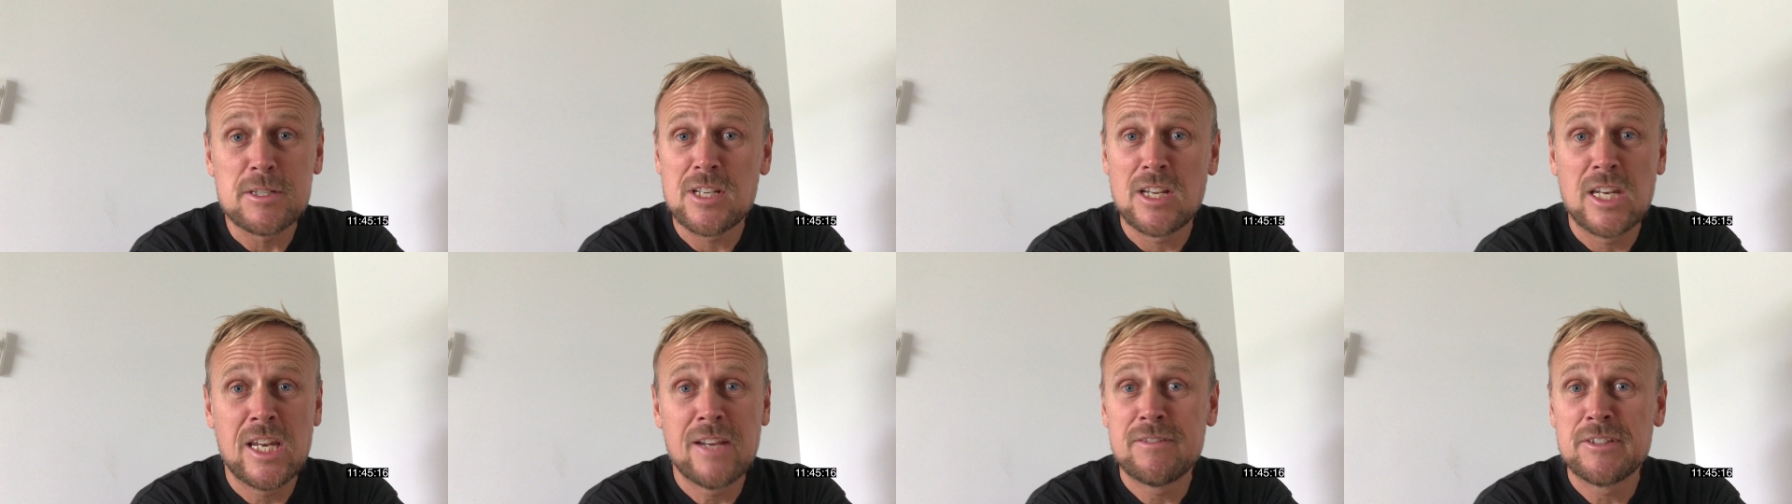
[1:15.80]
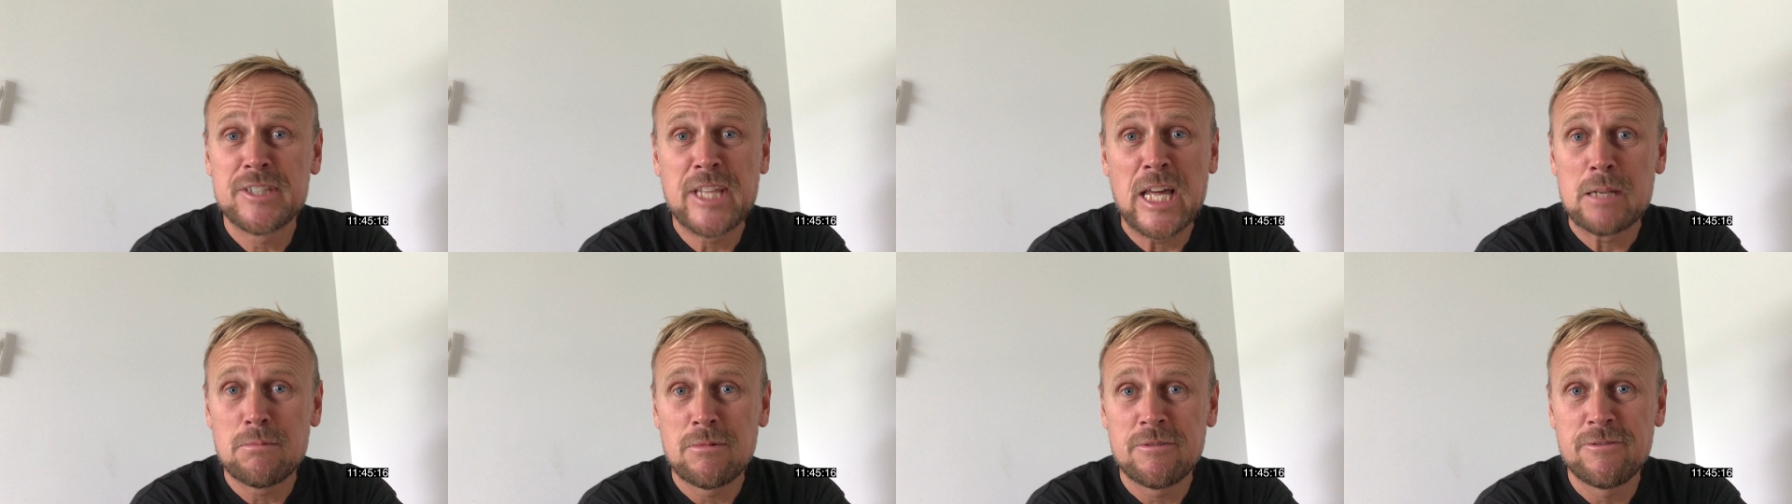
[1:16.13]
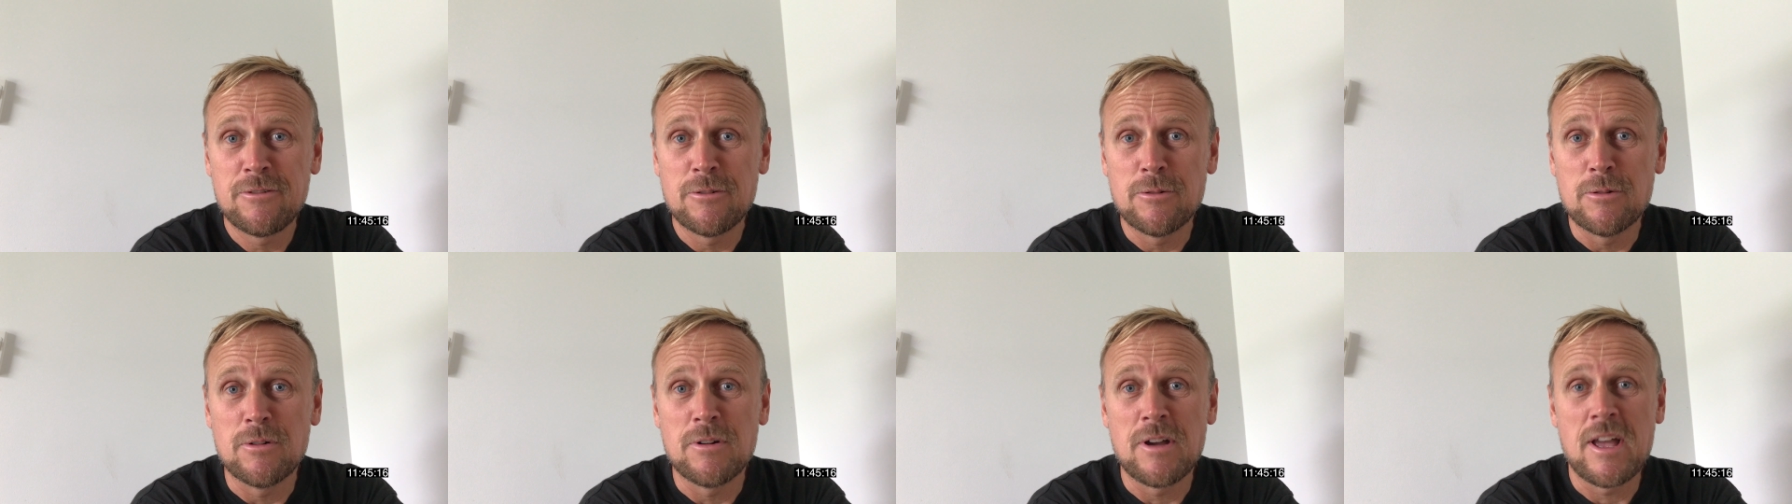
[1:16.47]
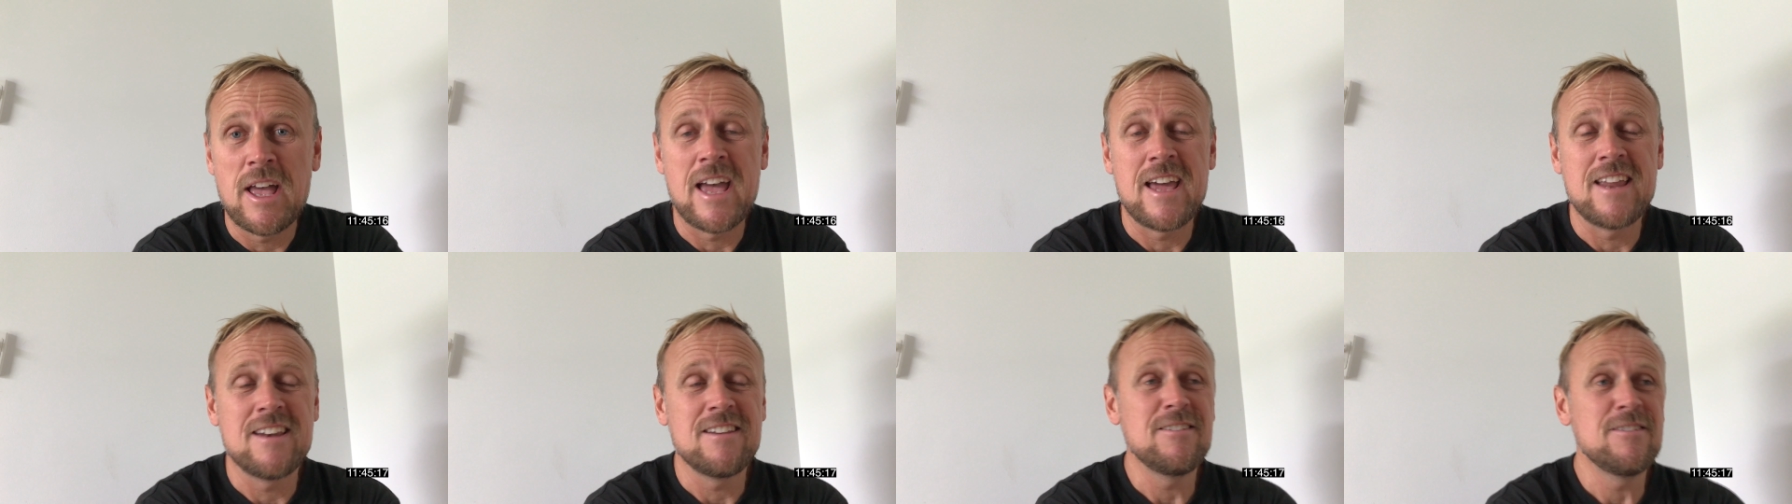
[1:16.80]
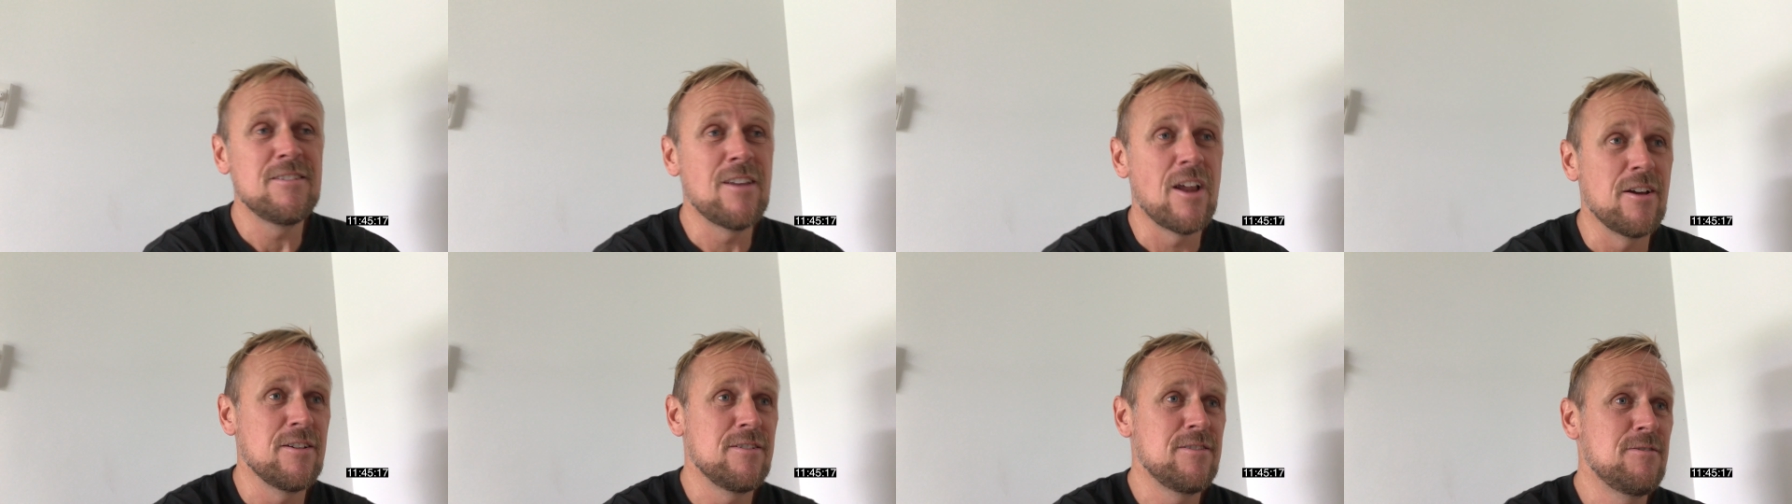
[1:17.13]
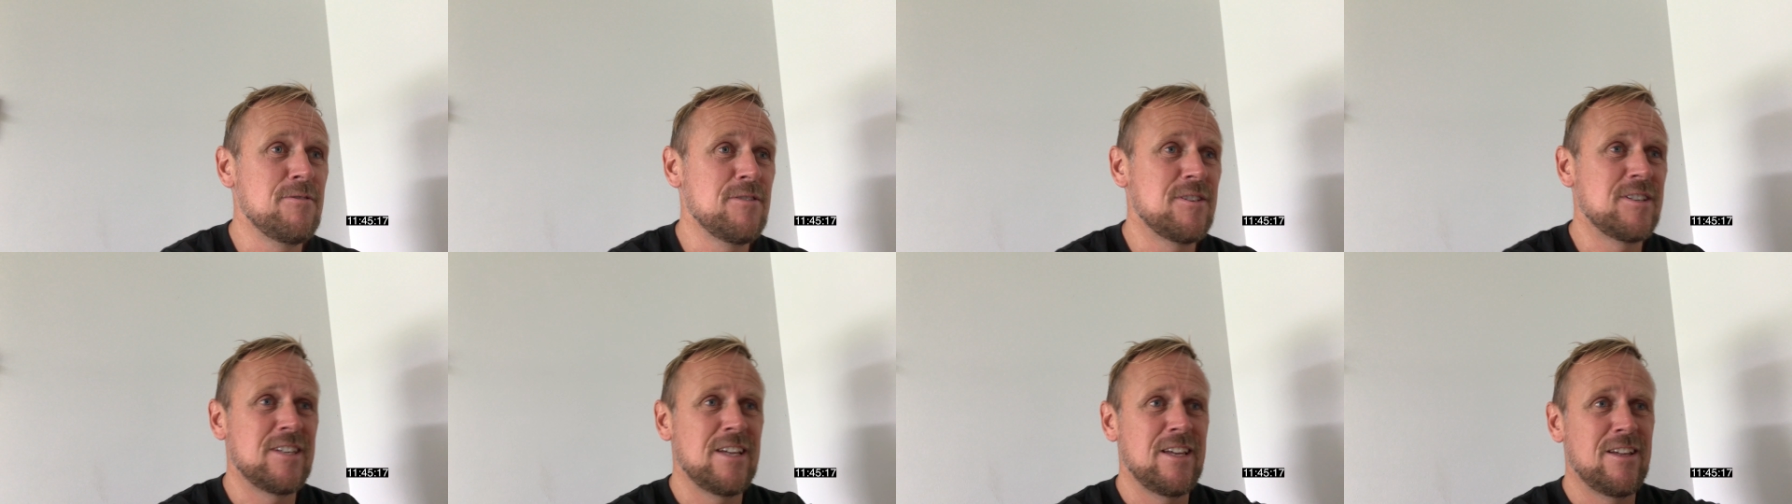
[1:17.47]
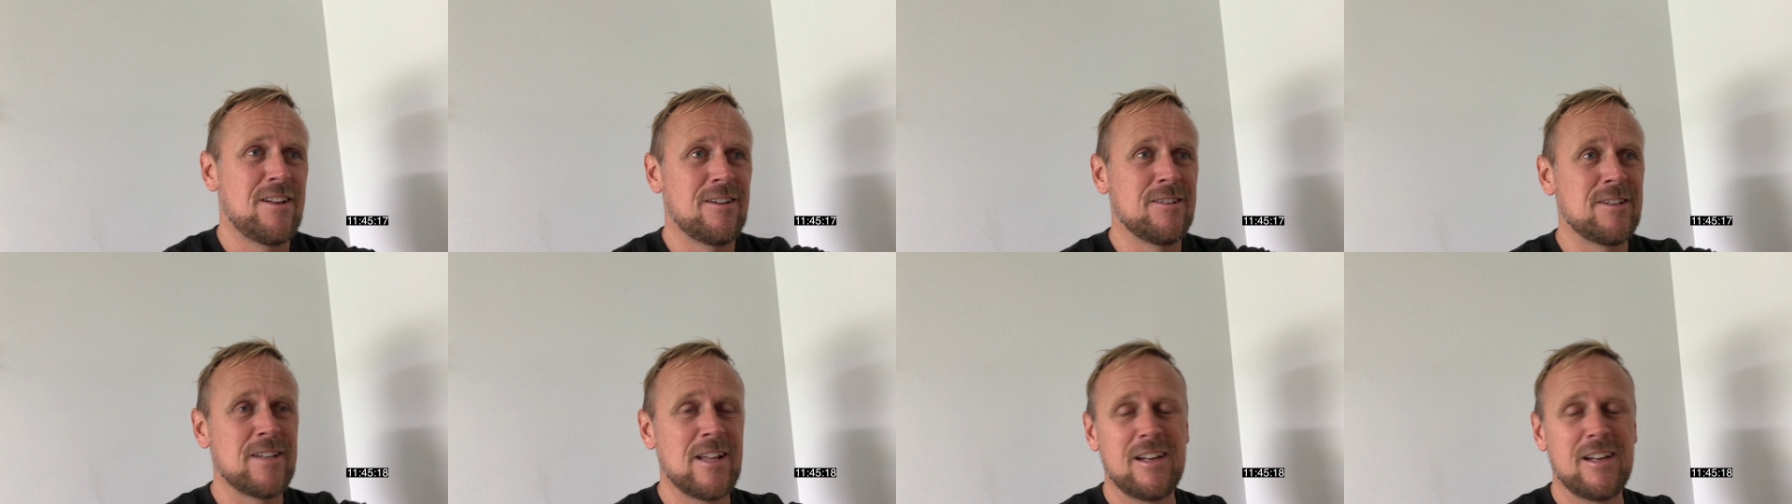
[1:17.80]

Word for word: I'd never done it before. And you know, you see it on